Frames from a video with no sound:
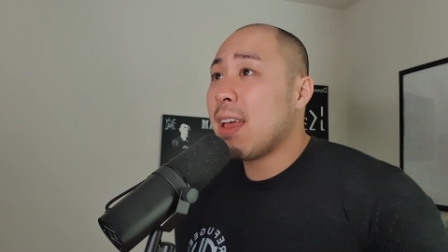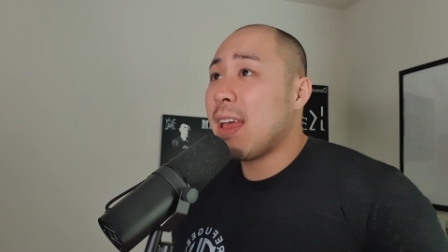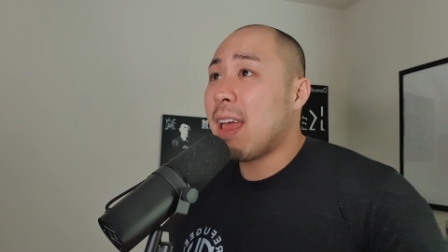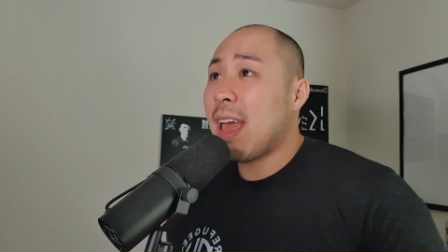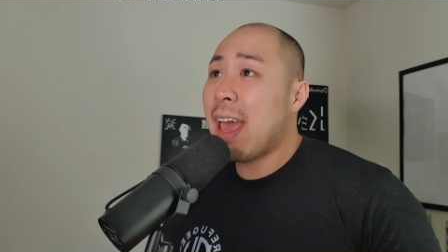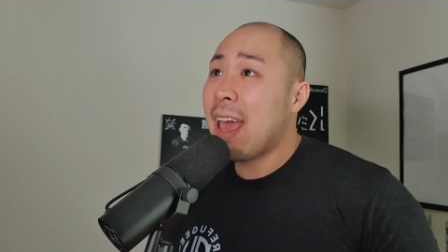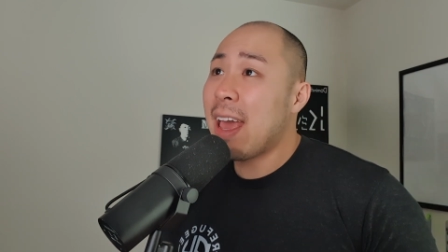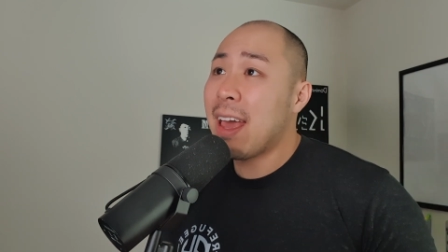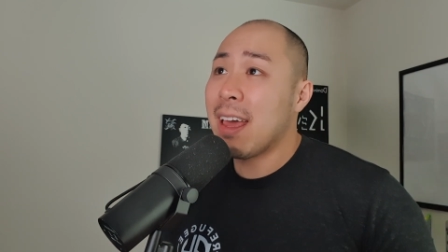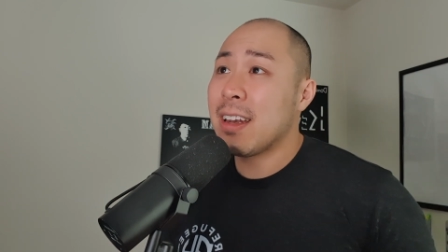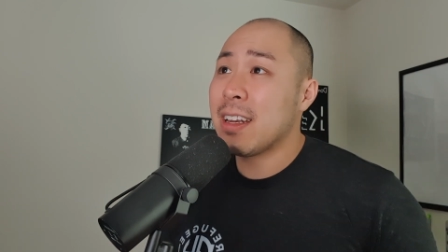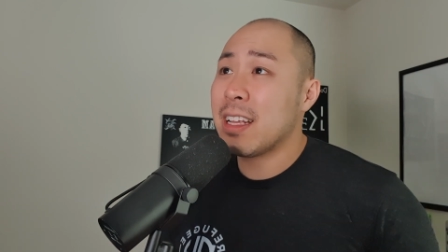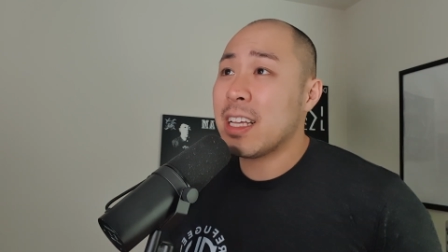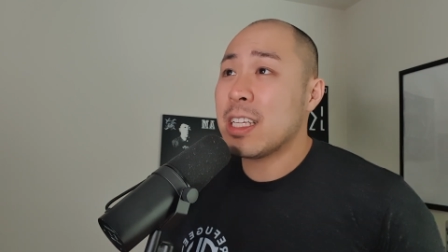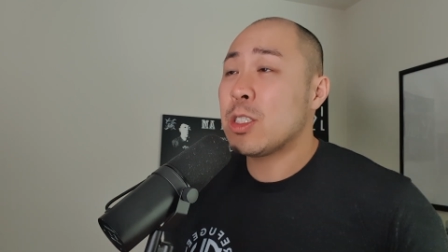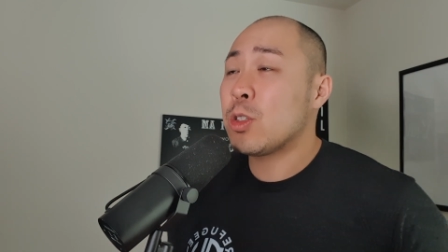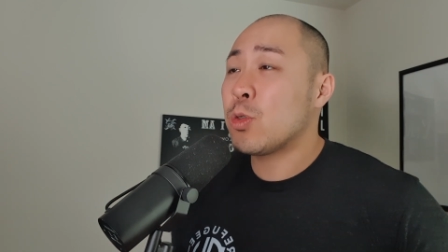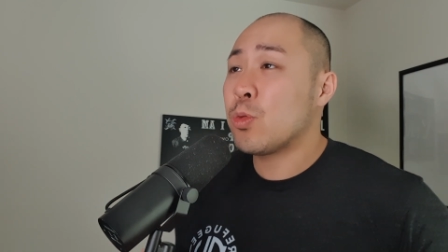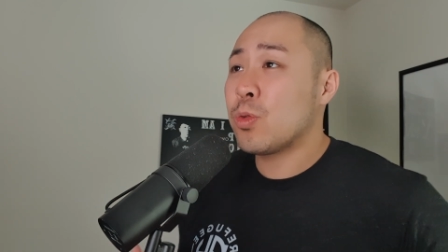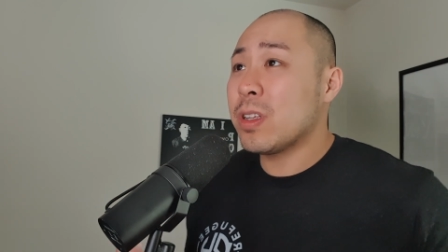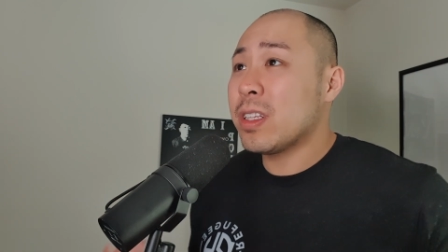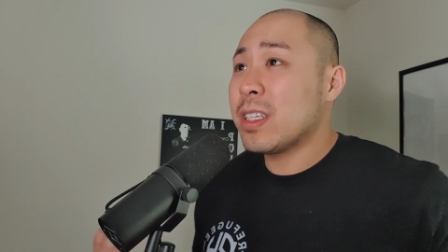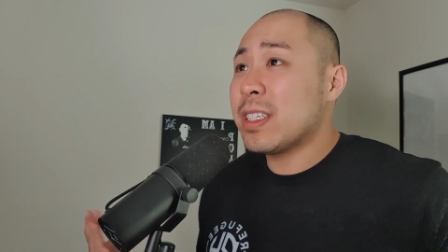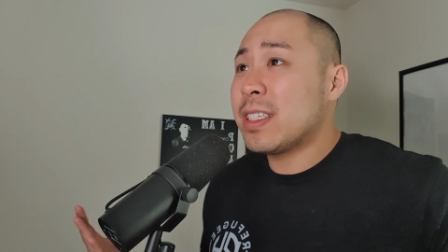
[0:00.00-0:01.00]
And it's
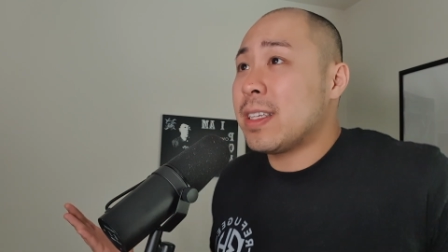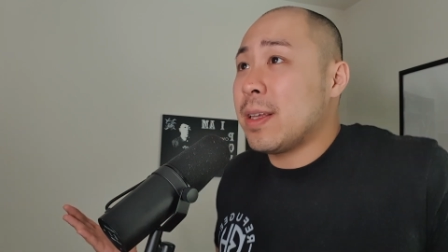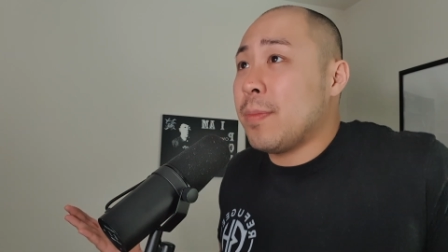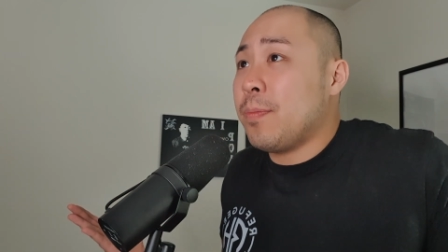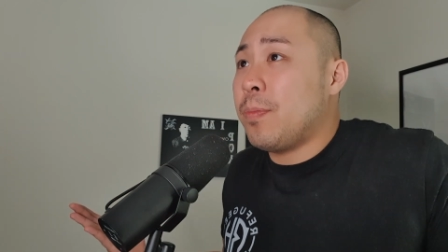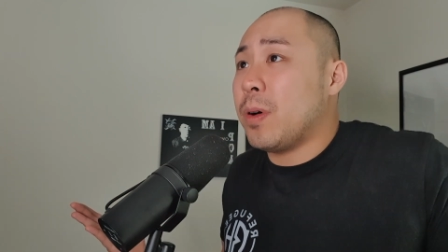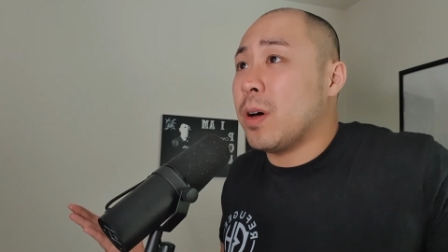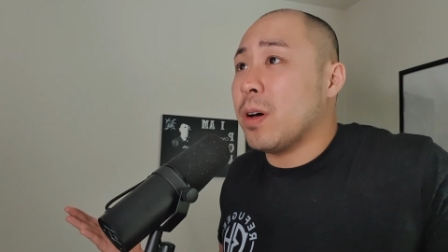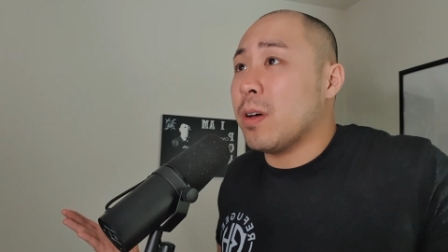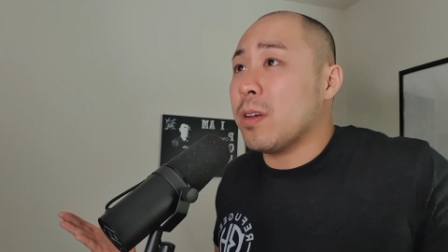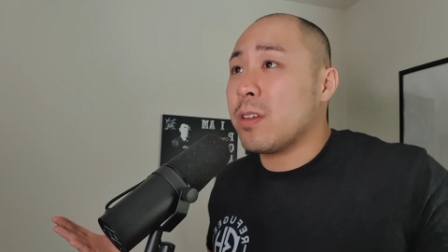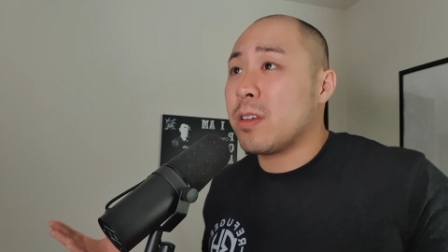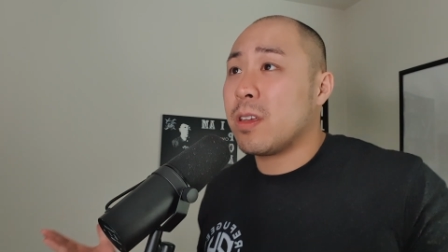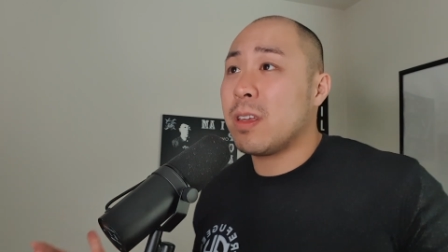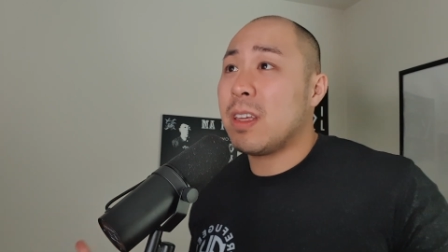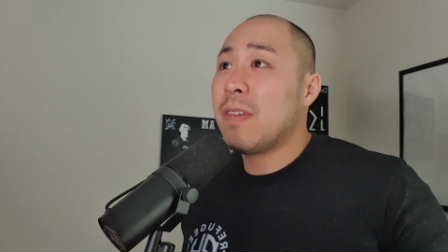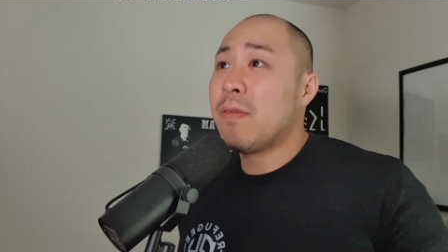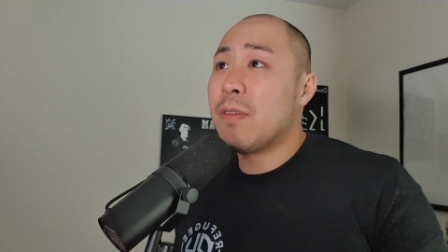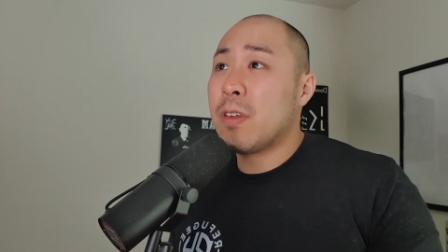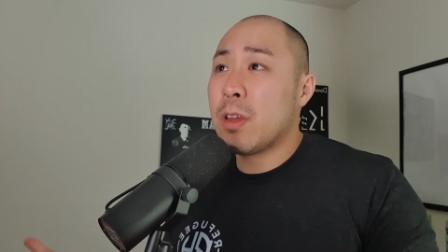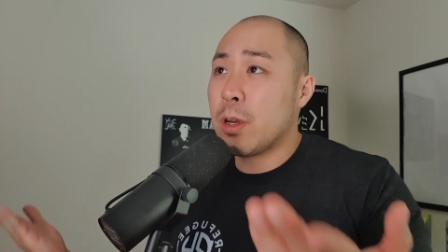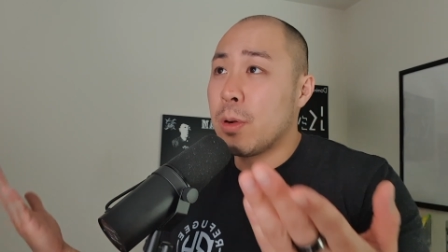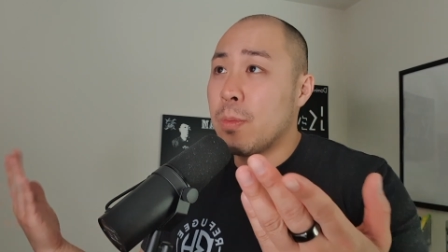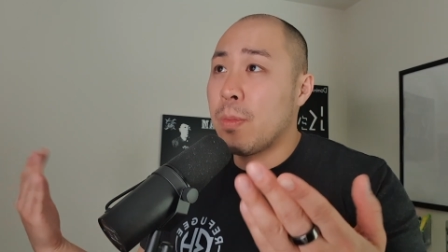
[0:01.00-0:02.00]
really simple.
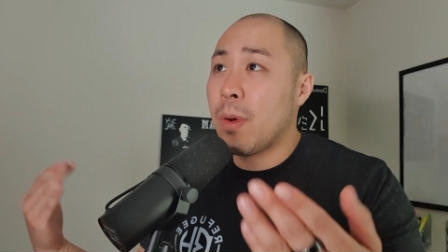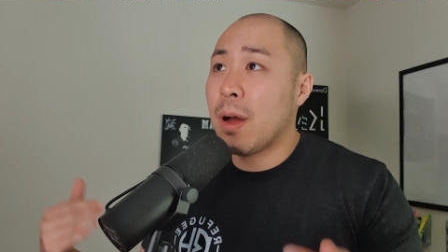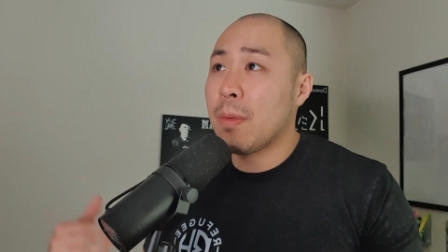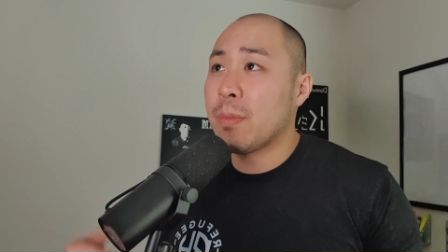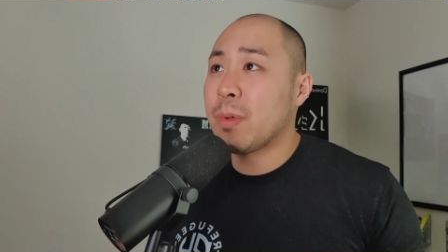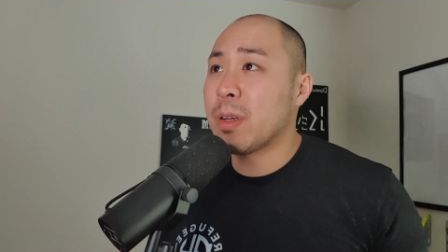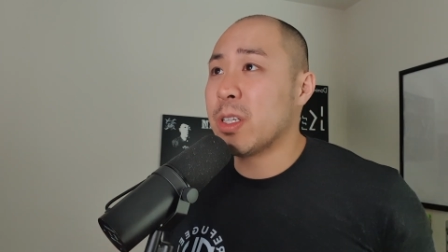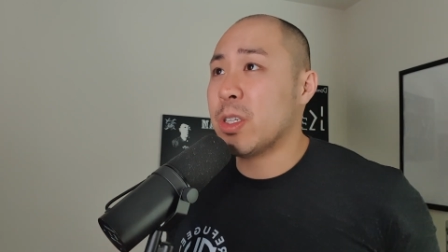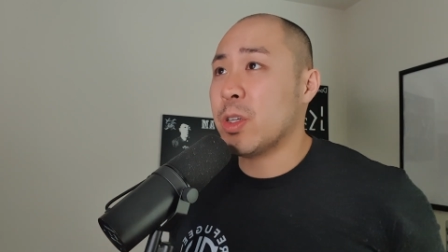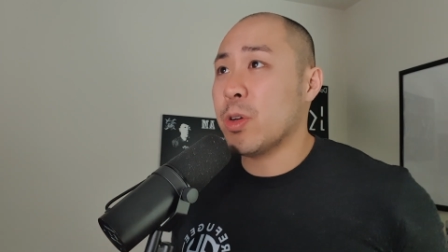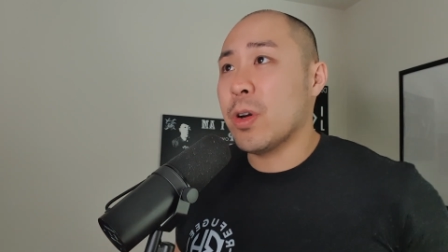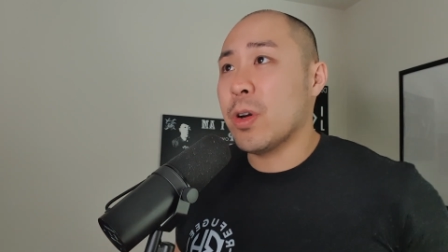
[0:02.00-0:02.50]
Even your mom could do